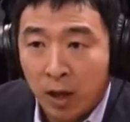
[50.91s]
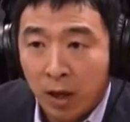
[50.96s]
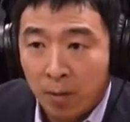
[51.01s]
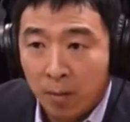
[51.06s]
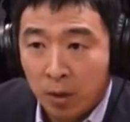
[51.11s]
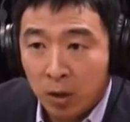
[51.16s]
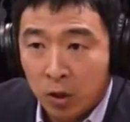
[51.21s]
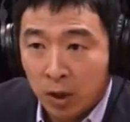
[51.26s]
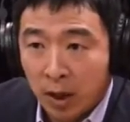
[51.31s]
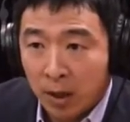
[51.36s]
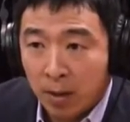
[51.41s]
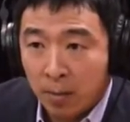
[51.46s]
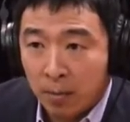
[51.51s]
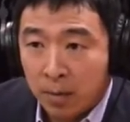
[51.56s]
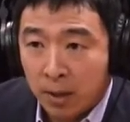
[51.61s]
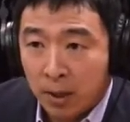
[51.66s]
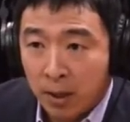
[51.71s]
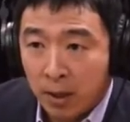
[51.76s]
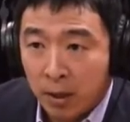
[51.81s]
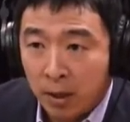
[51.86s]
common
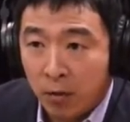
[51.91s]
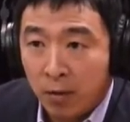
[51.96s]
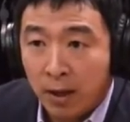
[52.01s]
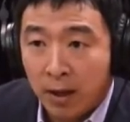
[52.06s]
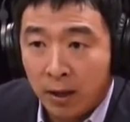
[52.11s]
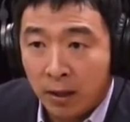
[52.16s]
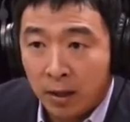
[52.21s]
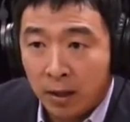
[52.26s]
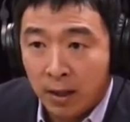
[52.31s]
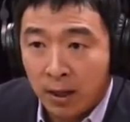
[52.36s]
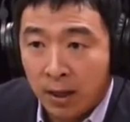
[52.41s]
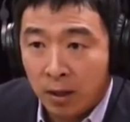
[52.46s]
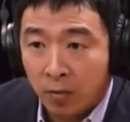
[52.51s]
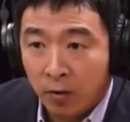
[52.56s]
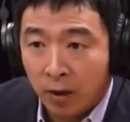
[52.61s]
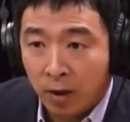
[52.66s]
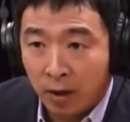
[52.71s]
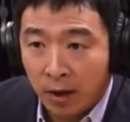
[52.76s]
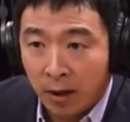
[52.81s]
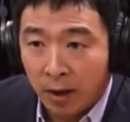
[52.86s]
jobs in the United
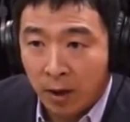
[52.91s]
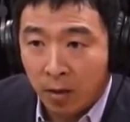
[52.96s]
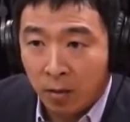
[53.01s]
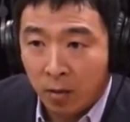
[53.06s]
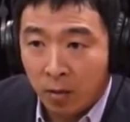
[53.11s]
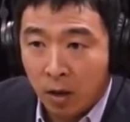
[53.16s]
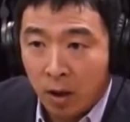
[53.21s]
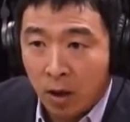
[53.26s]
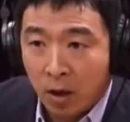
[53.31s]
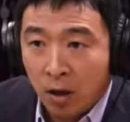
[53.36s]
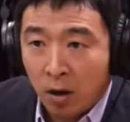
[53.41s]
States right now